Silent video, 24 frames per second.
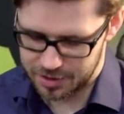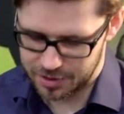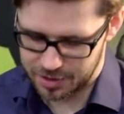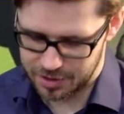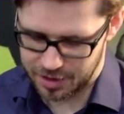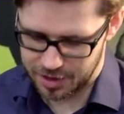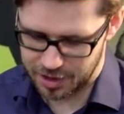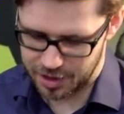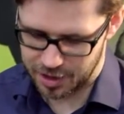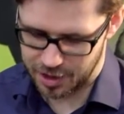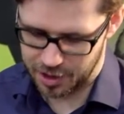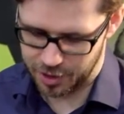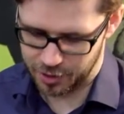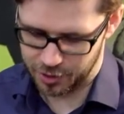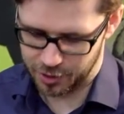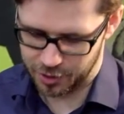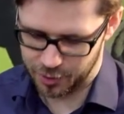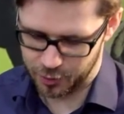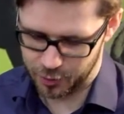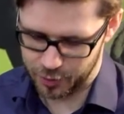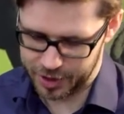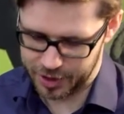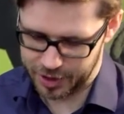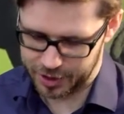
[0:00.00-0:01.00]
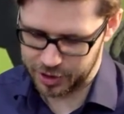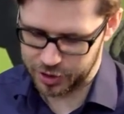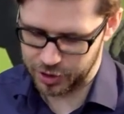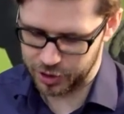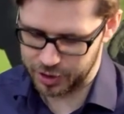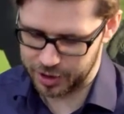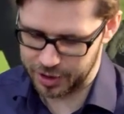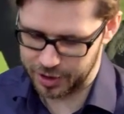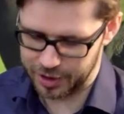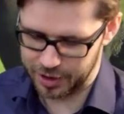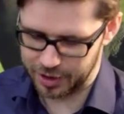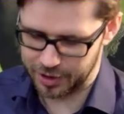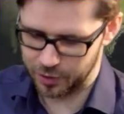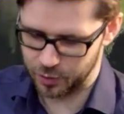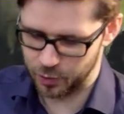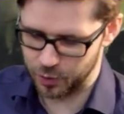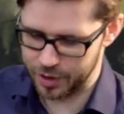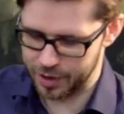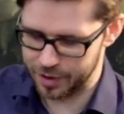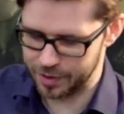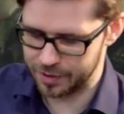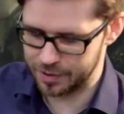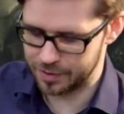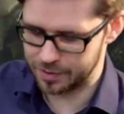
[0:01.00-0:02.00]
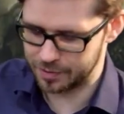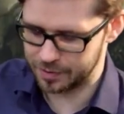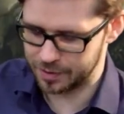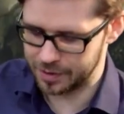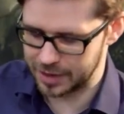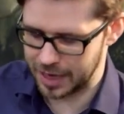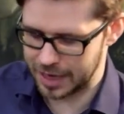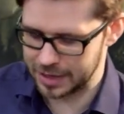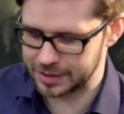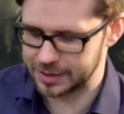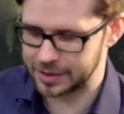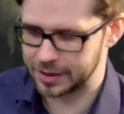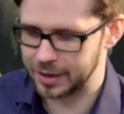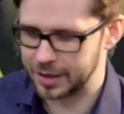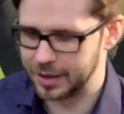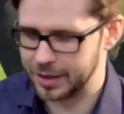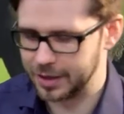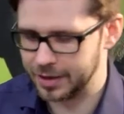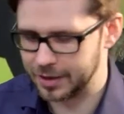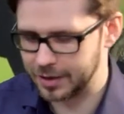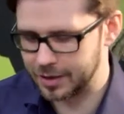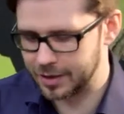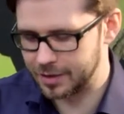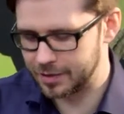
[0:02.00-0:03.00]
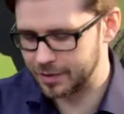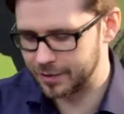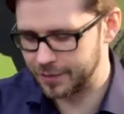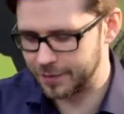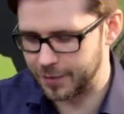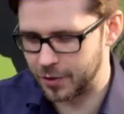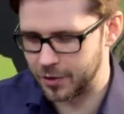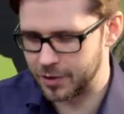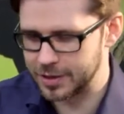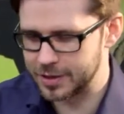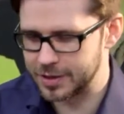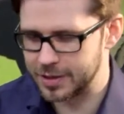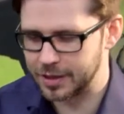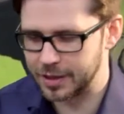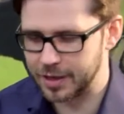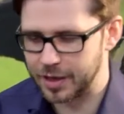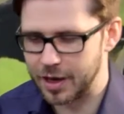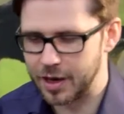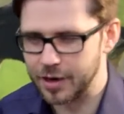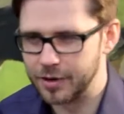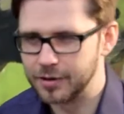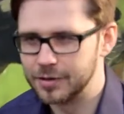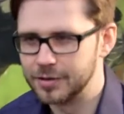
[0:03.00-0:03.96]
Oh, we are cooking with gasoline, Forest and Go.